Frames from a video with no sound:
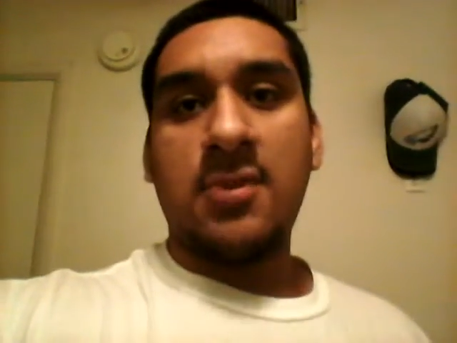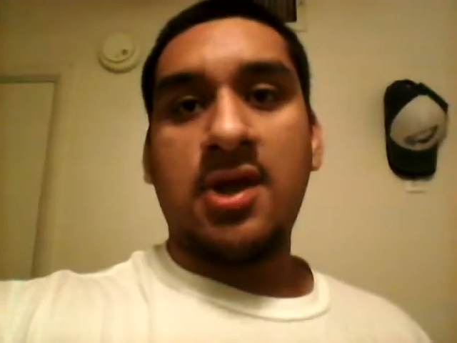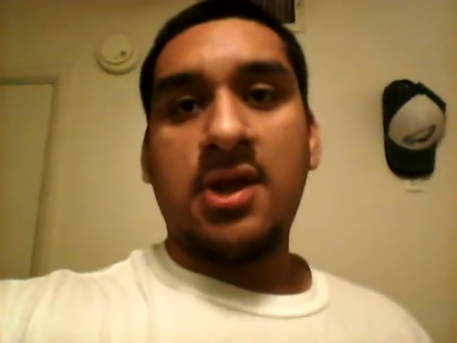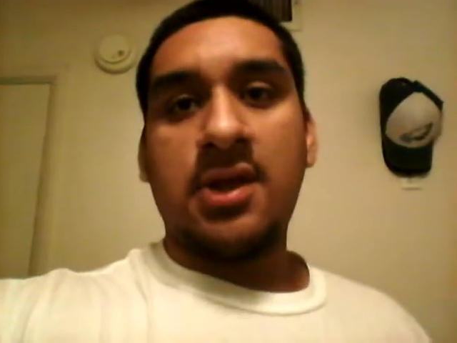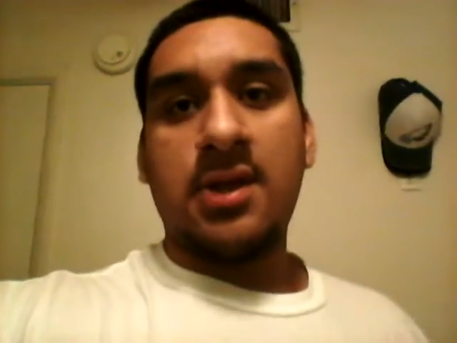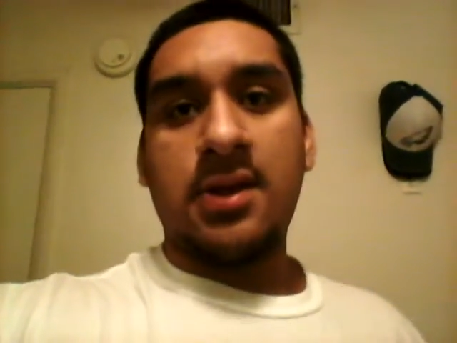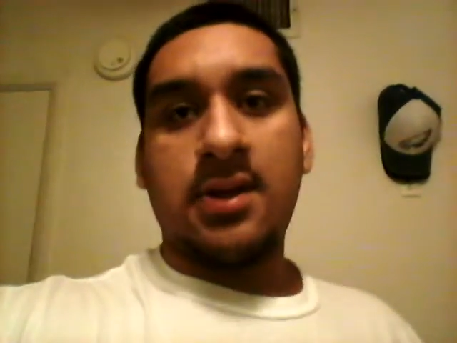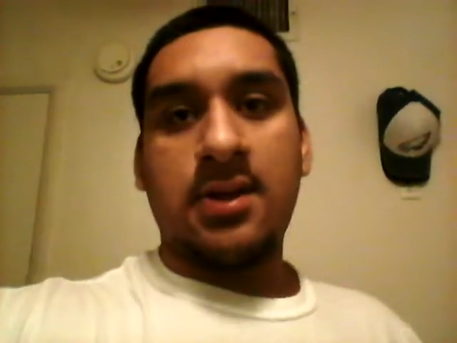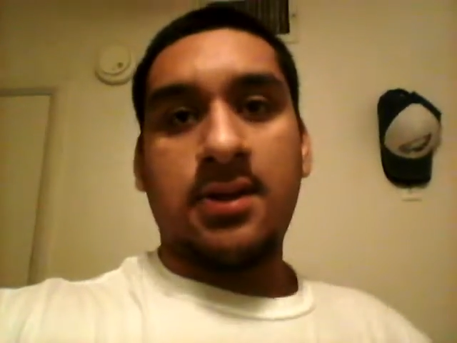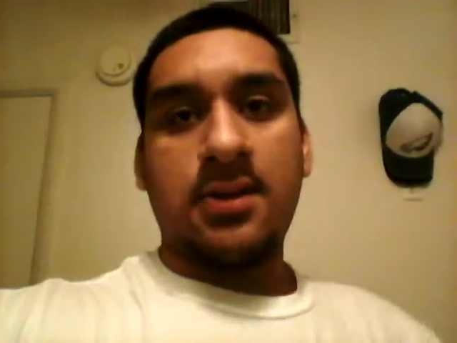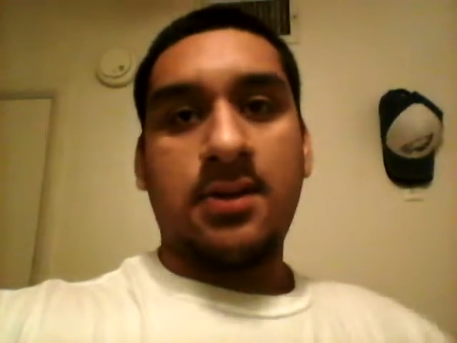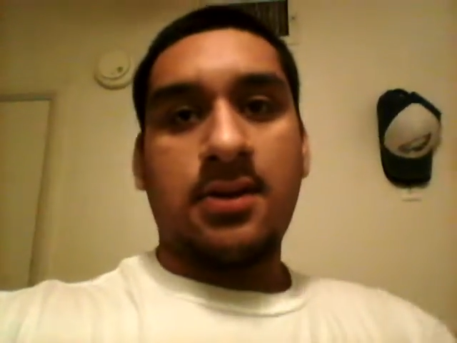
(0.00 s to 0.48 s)

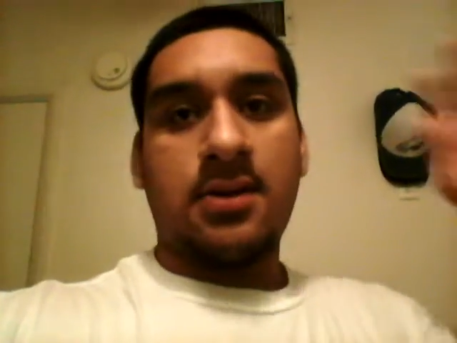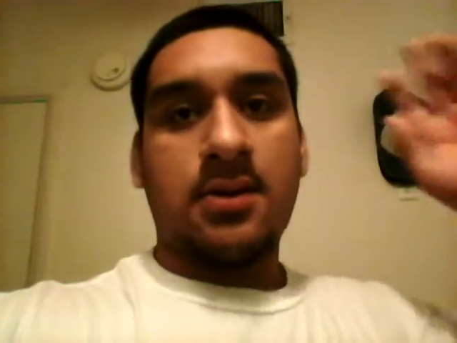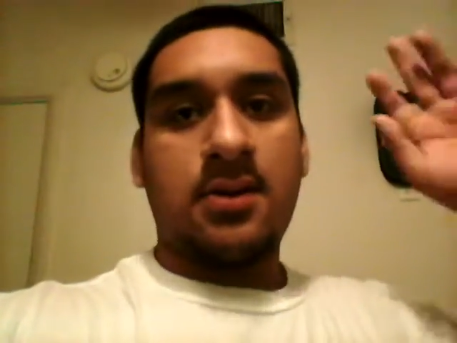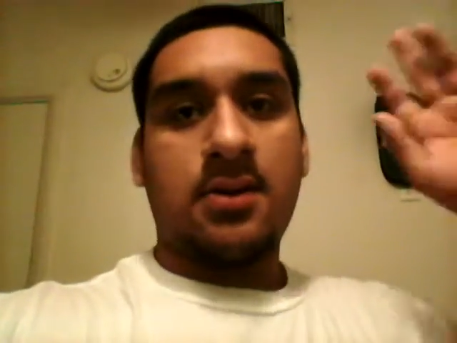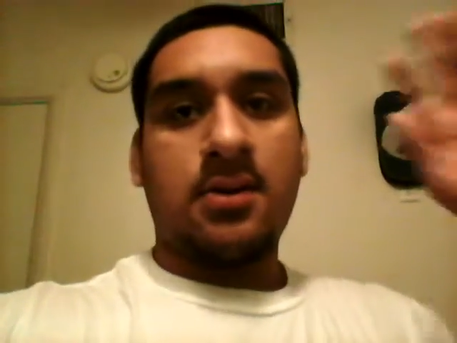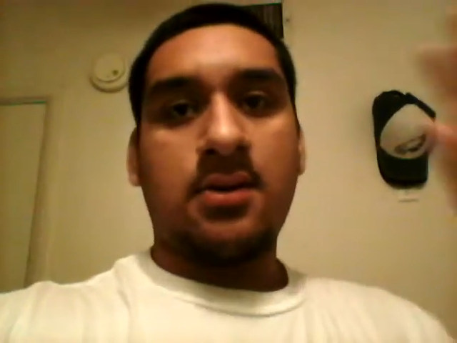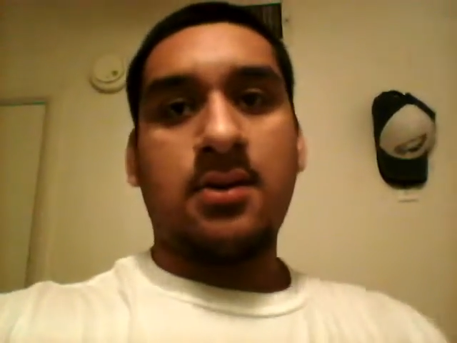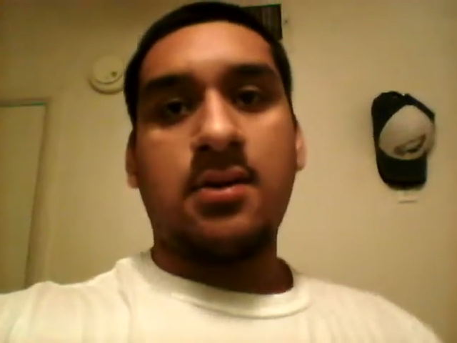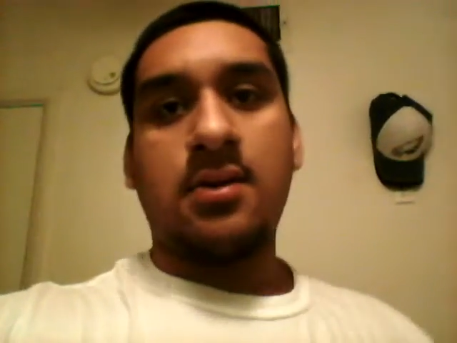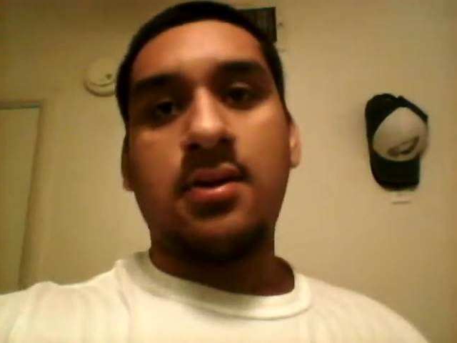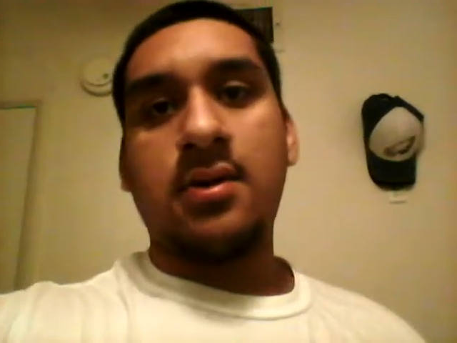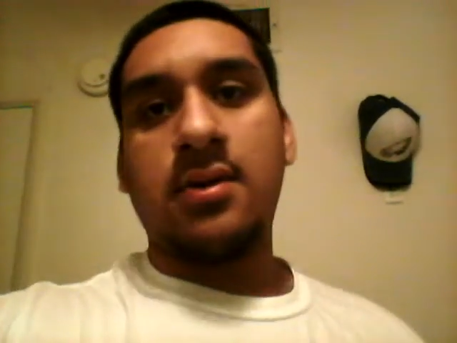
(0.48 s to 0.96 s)
Hey
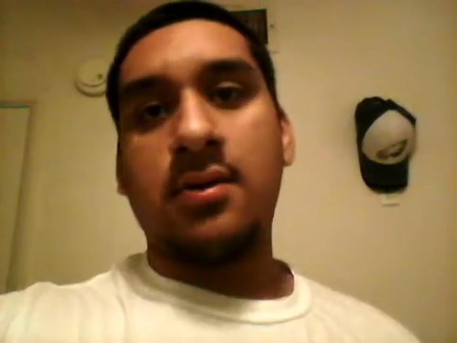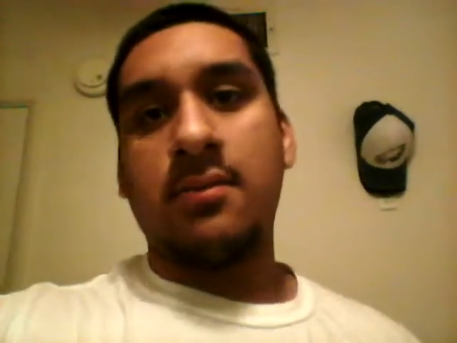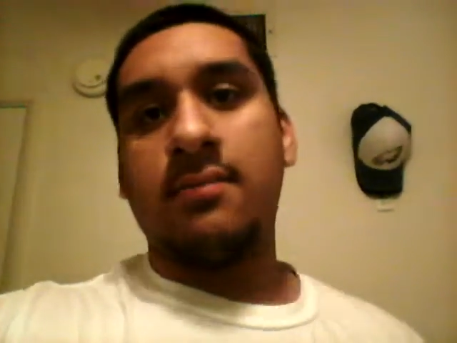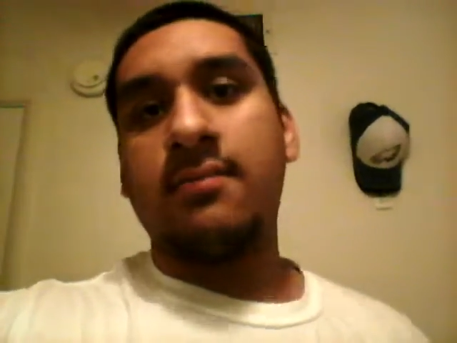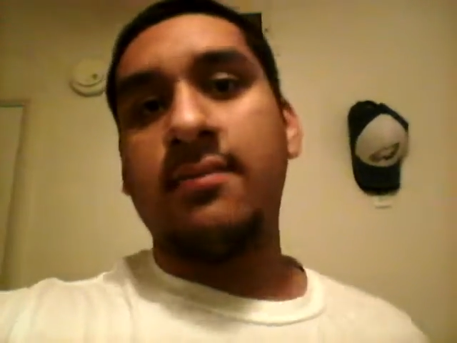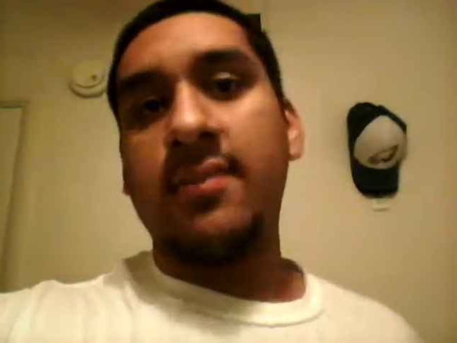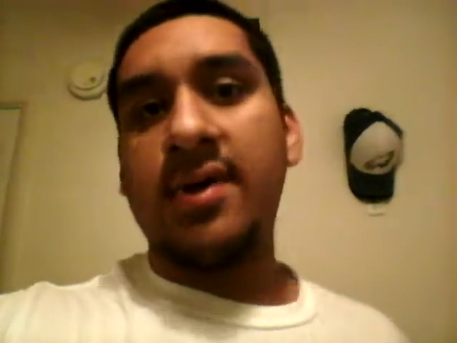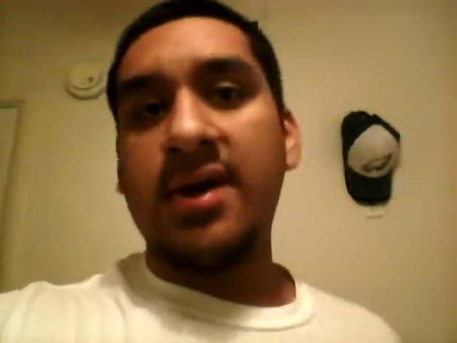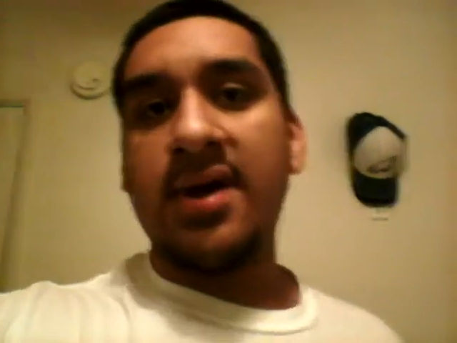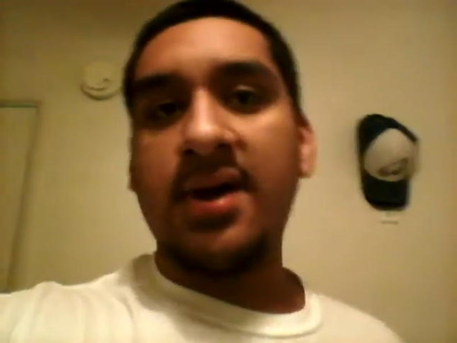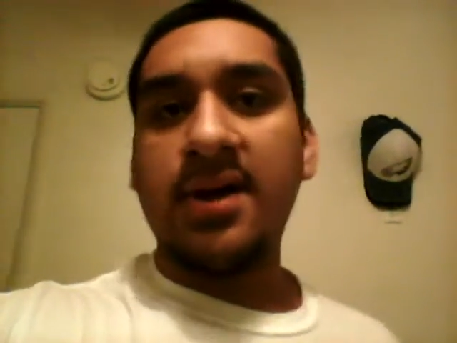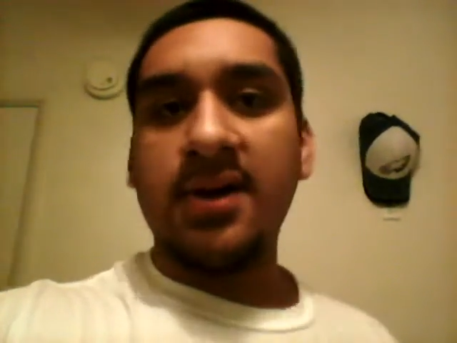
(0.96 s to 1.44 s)
there,
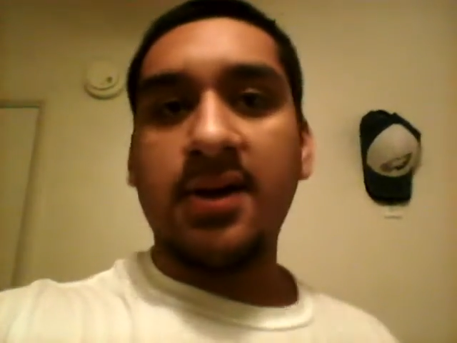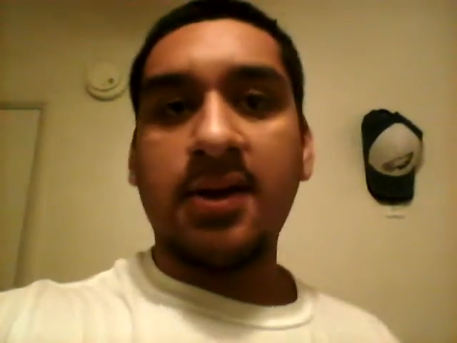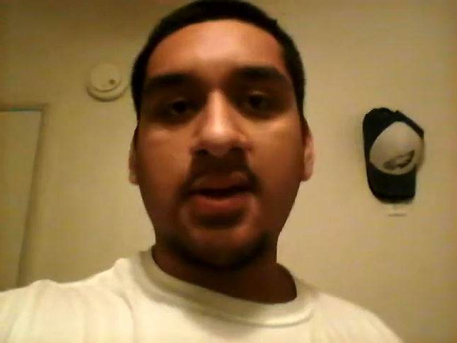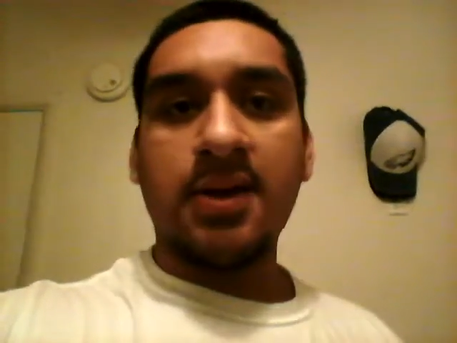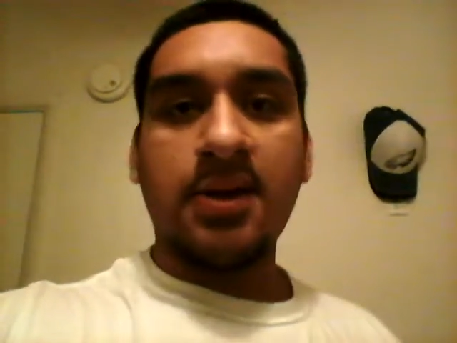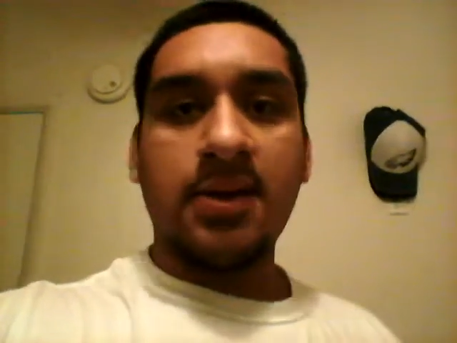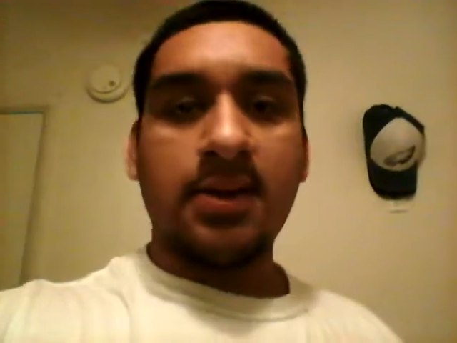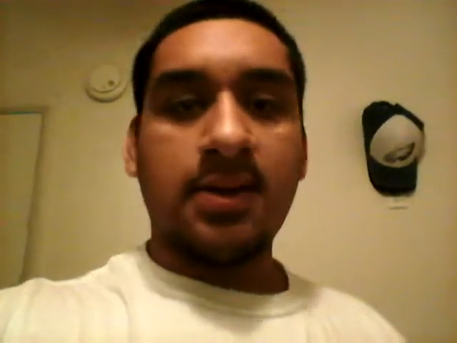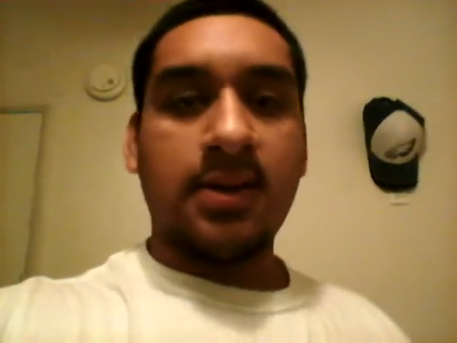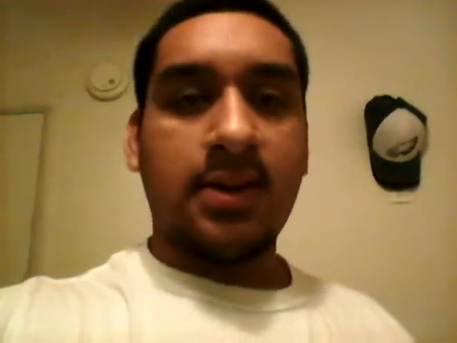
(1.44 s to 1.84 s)
I'm back